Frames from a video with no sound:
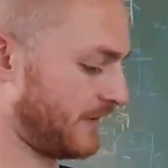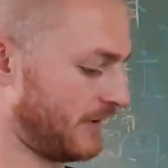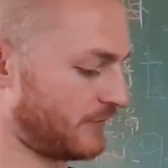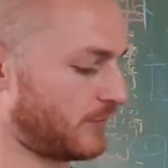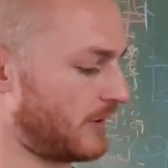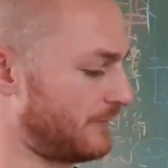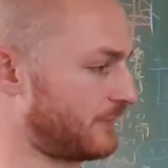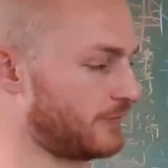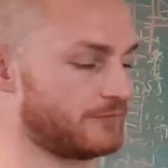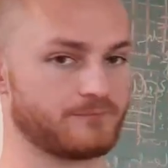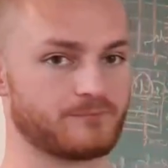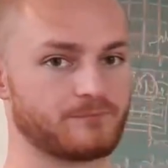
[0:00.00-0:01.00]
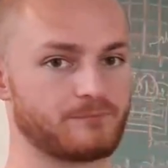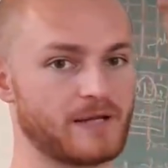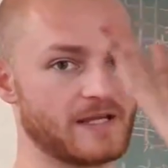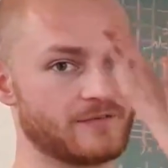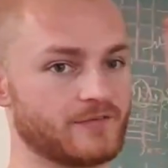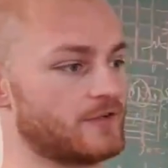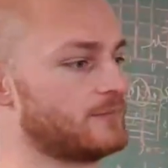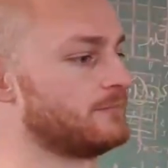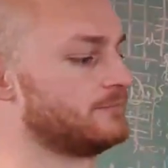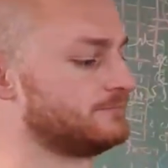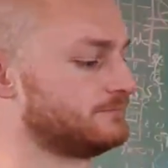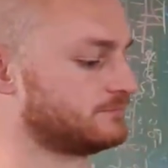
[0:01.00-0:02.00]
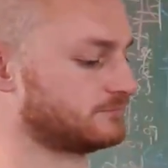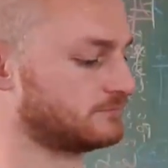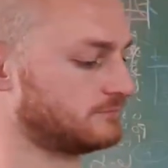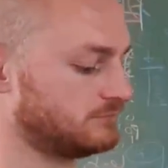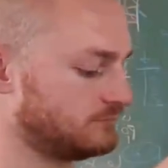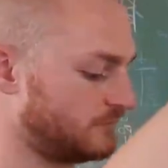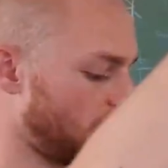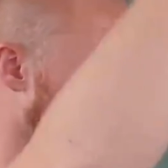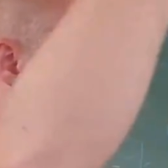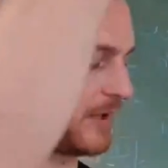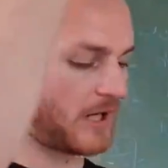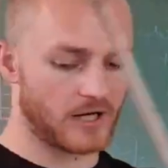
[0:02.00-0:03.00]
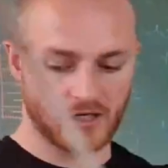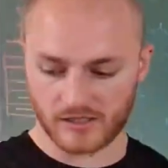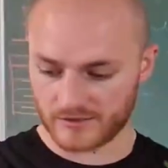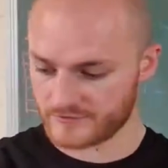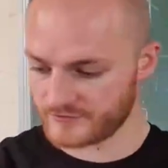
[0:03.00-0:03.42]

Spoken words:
that's why I've sort of pinned them apart